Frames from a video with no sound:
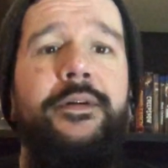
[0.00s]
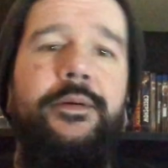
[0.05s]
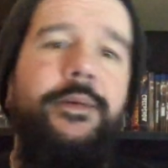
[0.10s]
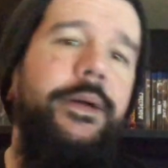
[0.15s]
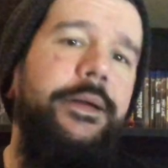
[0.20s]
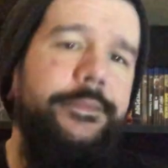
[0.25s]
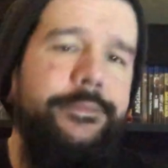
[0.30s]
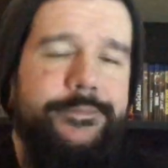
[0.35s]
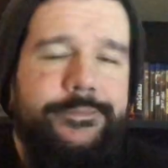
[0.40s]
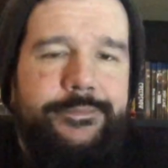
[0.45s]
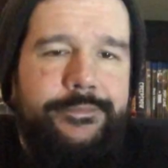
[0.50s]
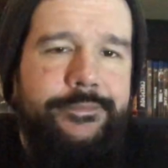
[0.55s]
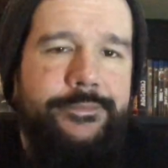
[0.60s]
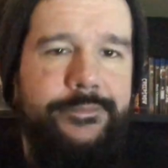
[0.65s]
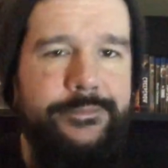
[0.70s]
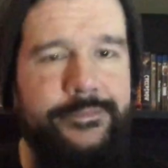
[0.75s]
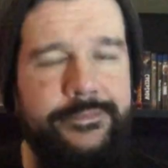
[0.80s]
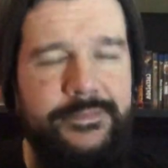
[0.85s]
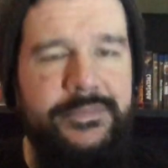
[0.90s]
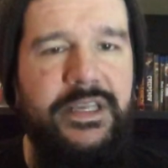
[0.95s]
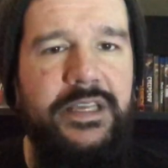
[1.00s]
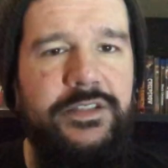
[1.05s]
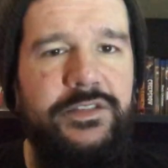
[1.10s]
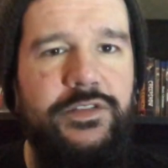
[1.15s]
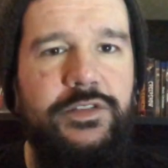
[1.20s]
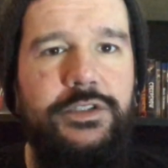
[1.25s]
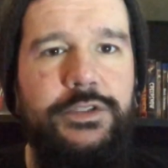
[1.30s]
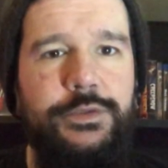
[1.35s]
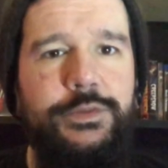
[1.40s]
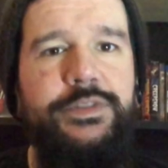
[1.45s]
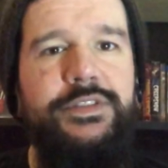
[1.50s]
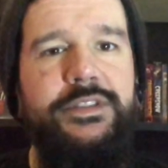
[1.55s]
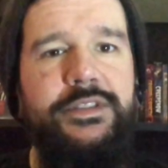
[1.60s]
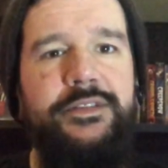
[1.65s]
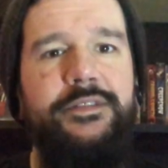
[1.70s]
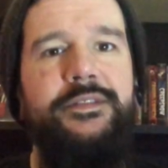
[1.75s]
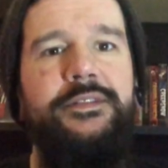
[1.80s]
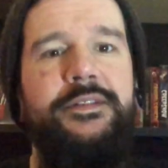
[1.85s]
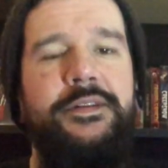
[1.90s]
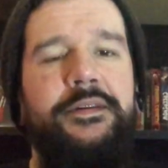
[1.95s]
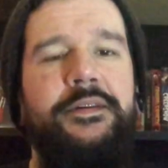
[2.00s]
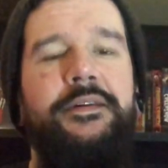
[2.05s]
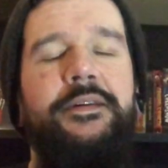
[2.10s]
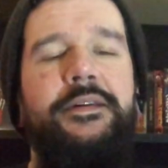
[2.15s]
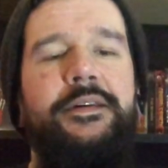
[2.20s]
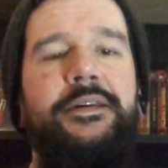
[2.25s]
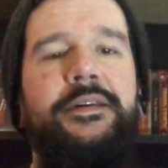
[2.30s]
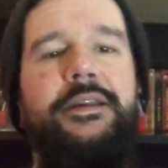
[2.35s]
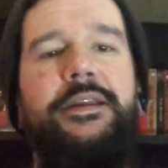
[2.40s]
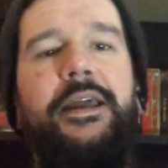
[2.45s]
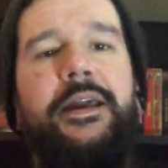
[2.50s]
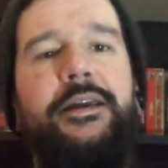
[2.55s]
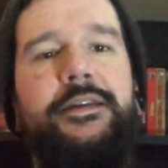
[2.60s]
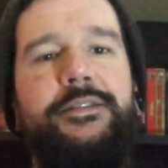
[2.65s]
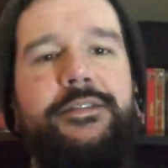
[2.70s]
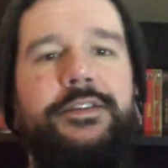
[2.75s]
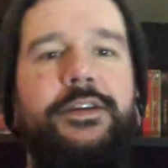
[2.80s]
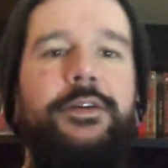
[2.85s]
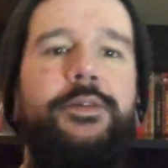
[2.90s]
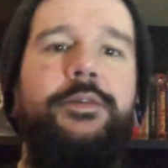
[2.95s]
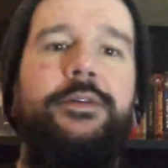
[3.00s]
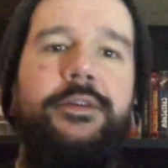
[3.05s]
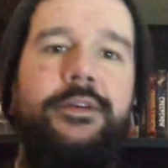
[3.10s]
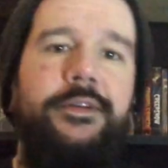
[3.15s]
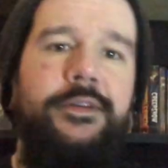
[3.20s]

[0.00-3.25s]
Well, gets loose, and yeah, so